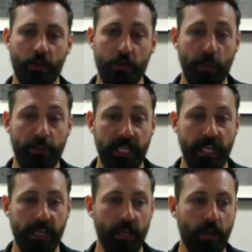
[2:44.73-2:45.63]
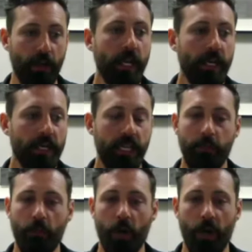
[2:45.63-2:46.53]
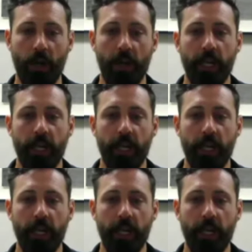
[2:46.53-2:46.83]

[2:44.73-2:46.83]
sweet potato, quinoa,